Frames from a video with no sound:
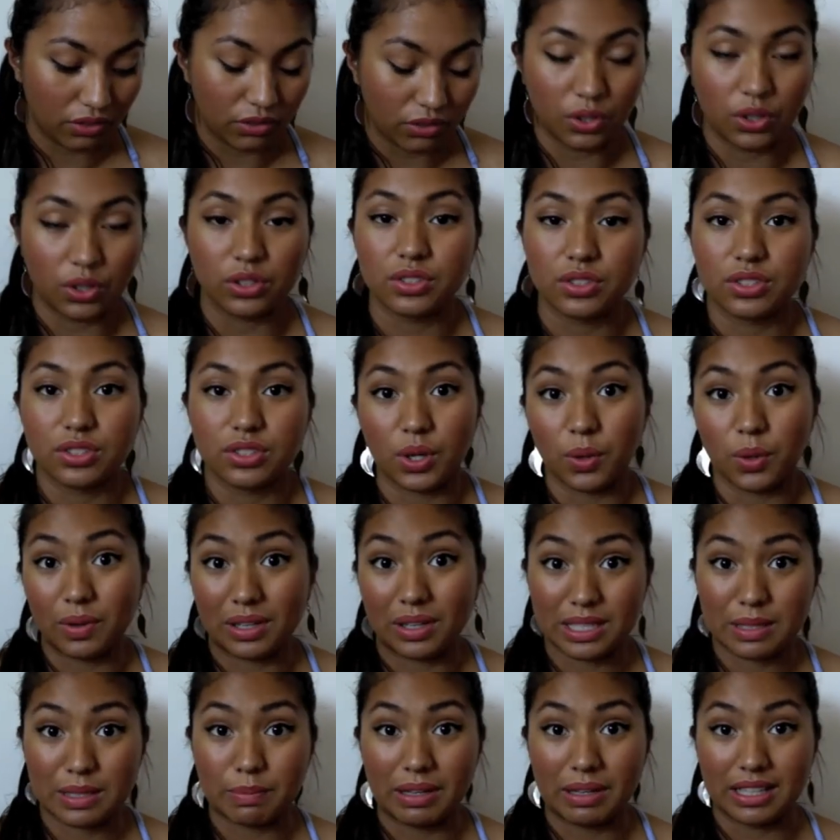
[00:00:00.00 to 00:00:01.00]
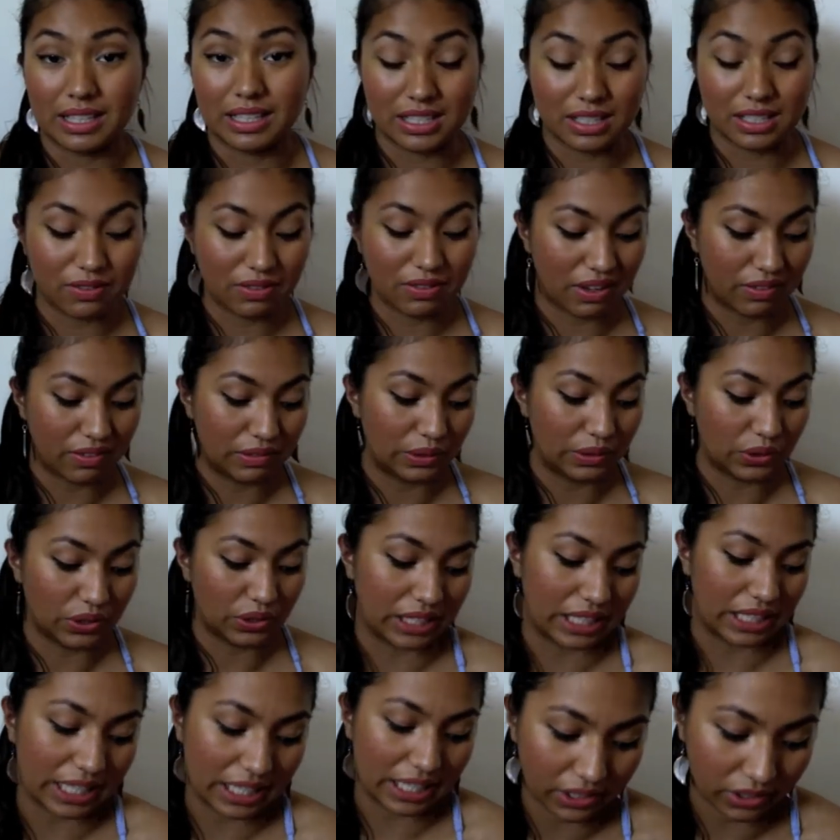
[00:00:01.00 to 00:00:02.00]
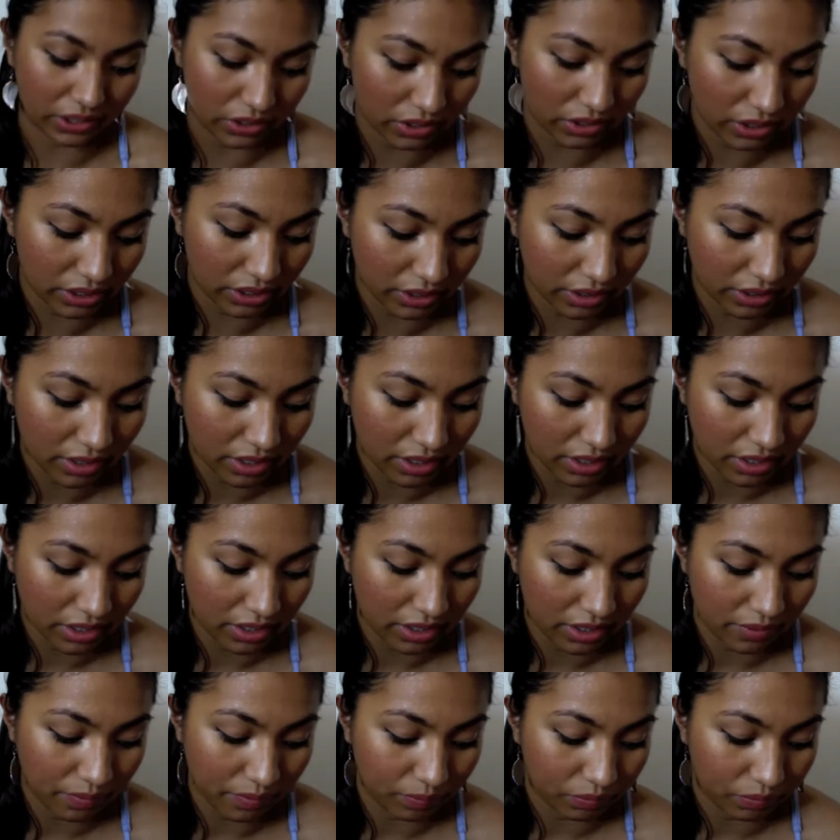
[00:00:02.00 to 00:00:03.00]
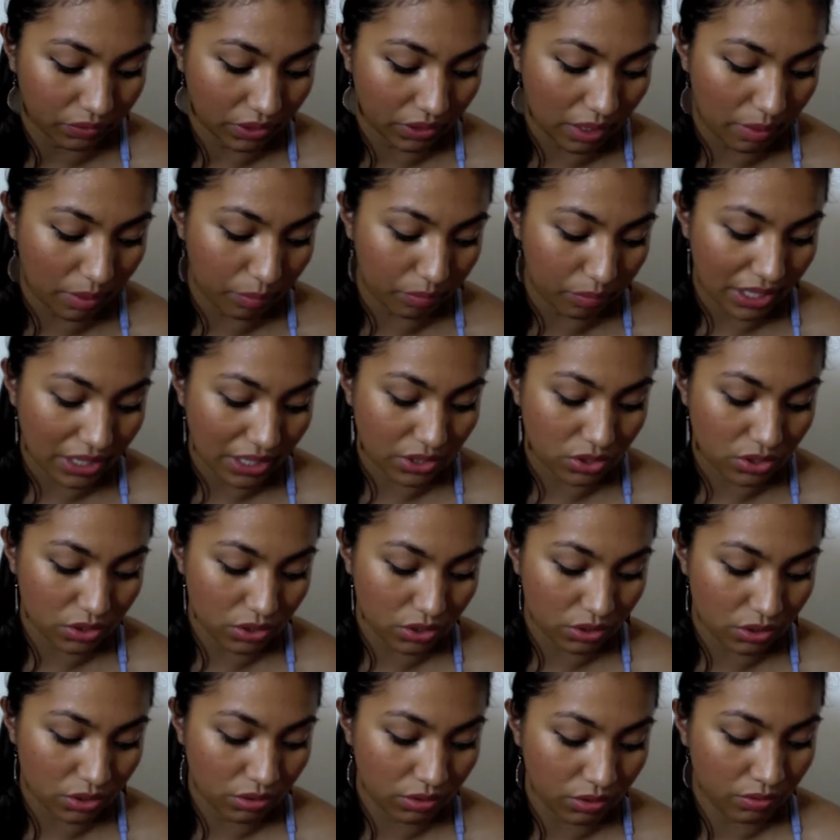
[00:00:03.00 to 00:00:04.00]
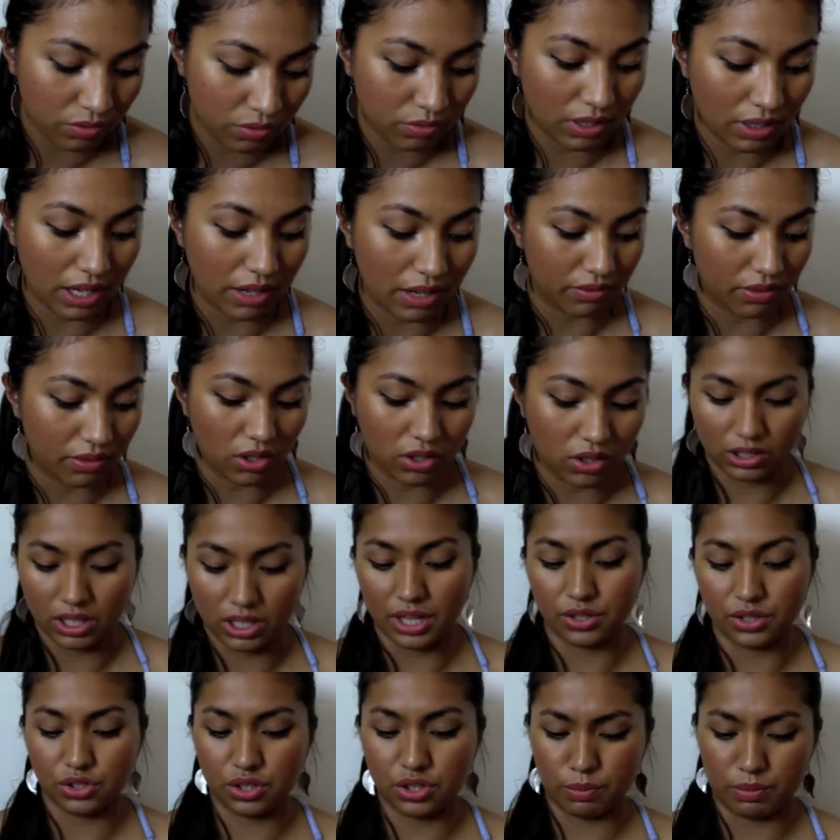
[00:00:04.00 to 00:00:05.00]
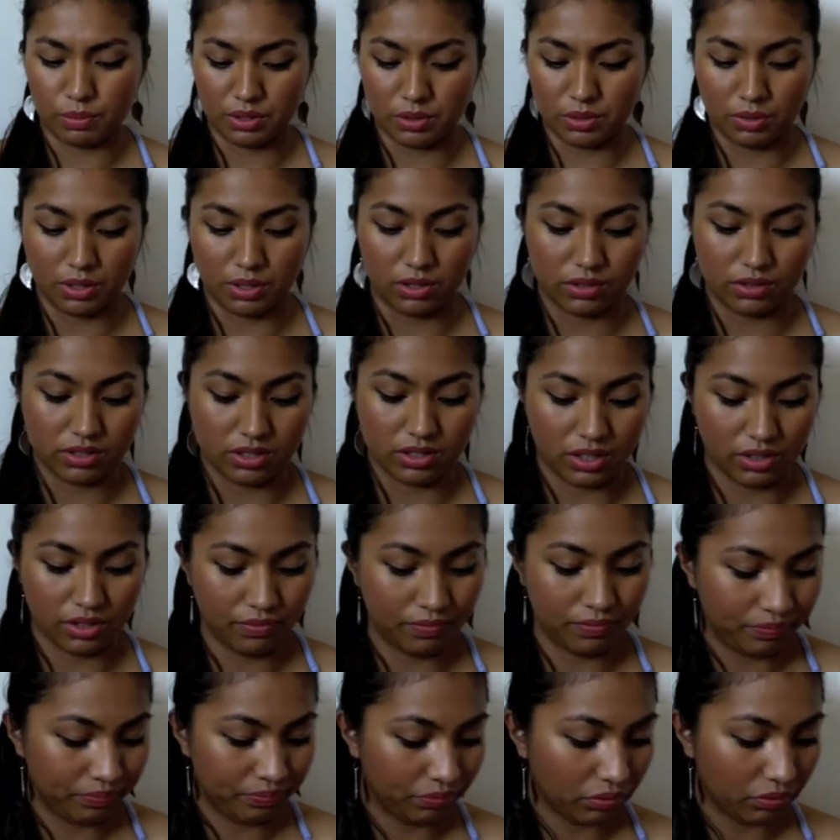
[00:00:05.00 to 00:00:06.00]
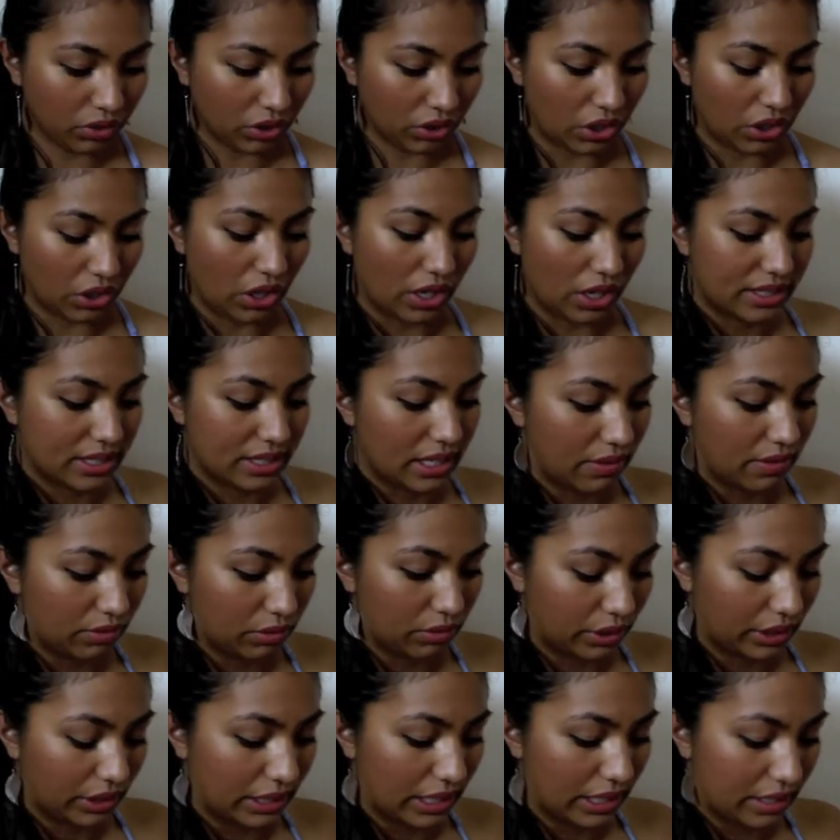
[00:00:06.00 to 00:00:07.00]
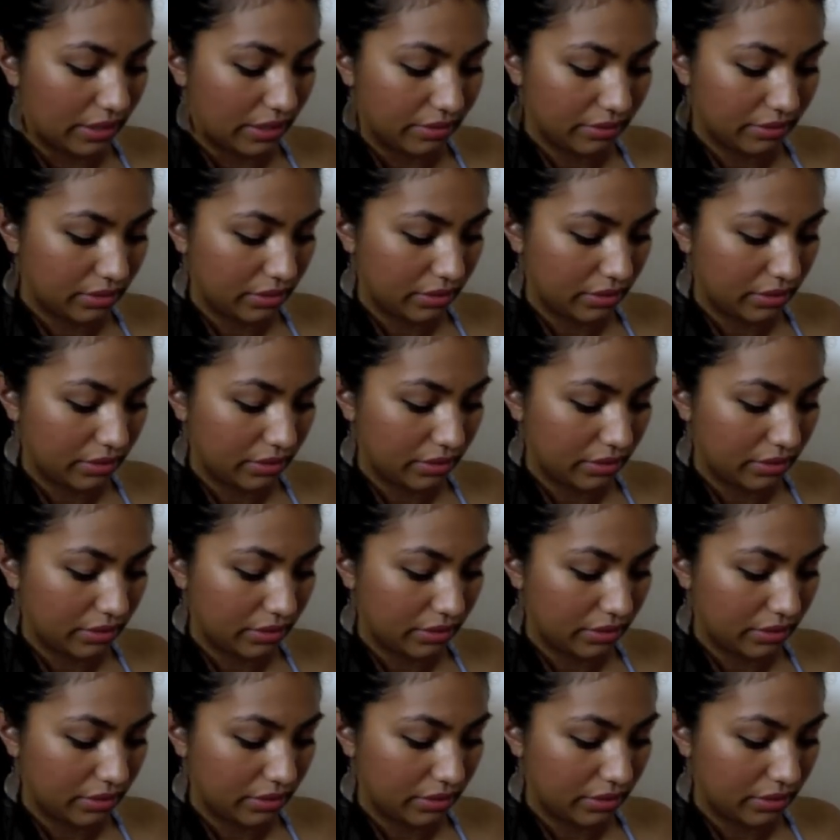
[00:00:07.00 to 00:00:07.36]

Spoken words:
not so expensive, have a look at Inglot. They do have an online shop as well, so you guys can have a look at that.